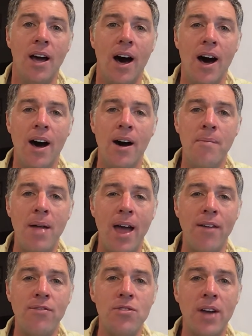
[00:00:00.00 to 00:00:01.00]
um,
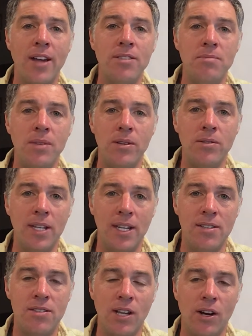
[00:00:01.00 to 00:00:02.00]
have you guys
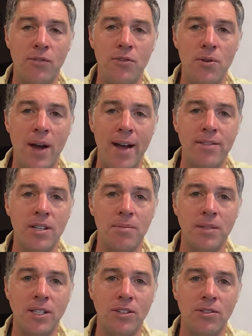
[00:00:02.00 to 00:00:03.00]
muted, so if you have
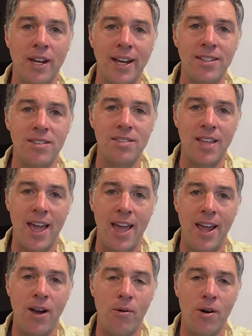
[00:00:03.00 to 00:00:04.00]
something you'd like to
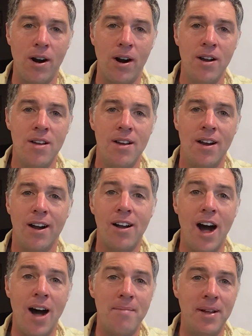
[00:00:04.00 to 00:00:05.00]
say or a
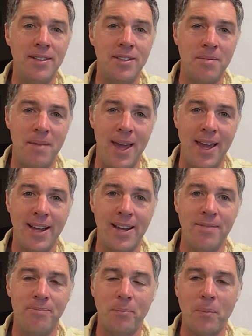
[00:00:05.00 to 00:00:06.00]
comment to make
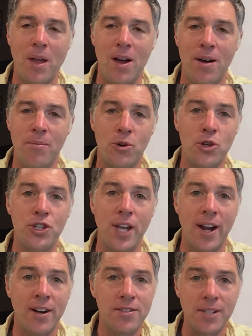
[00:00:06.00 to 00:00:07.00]
um, or
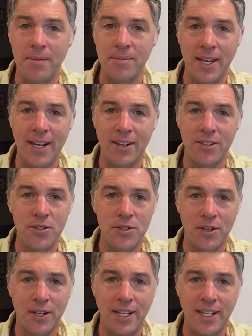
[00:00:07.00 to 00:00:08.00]
share something on the
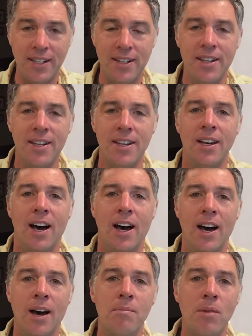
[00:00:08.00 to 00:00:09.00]
screen,
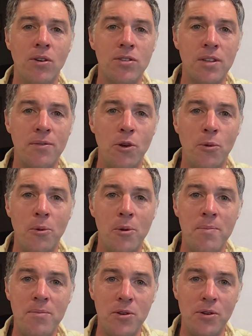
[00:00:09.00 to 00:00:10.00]
uh, most of you will
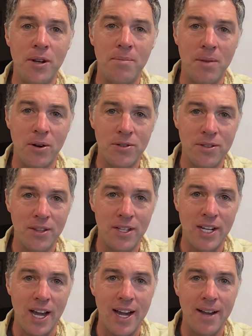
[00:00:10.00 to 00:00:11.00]
be muted most of the
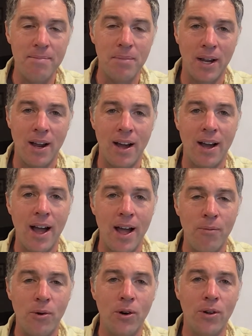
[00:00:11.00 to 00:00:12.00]
time, but uh, I
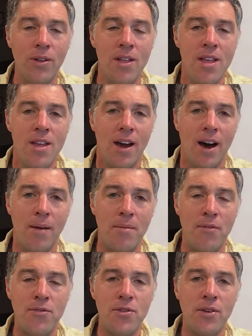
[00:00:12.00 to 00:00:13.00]
will. Um,
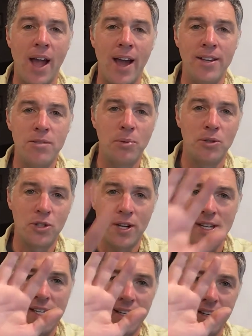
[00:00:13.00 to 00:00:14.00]
if you guys put your
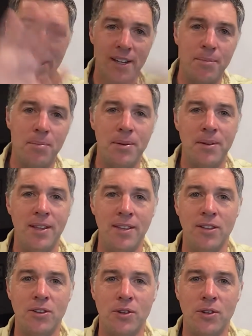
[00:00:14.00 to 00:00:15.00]
hand up in
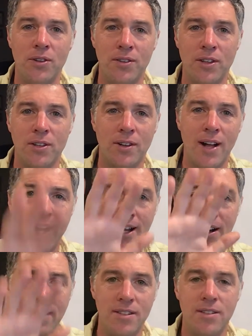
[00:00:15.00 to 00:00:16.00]
the little the little
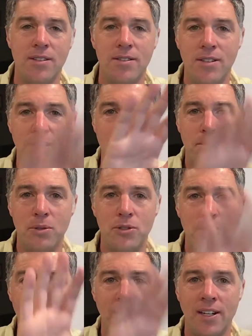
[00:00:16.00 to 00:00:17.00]
icon that says you know put
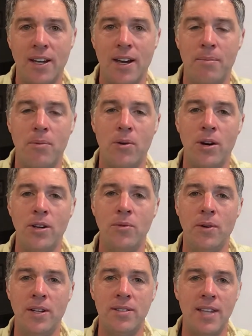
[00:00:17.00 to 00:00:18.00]
your hand up or you
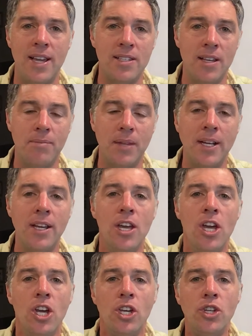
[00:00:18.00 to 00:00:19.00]
want to say something,
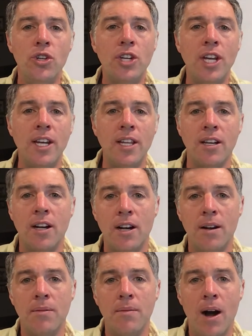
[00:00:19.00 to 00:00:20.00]
you can
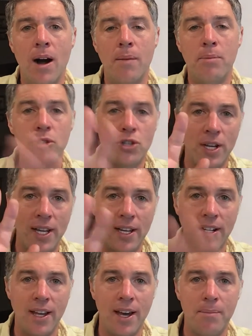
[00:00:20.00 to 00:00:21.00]
either uh, put your
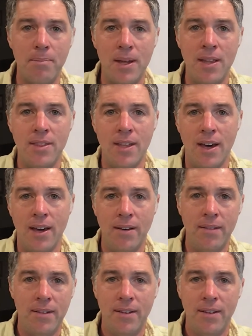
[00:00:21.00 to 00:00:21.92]
hand up in the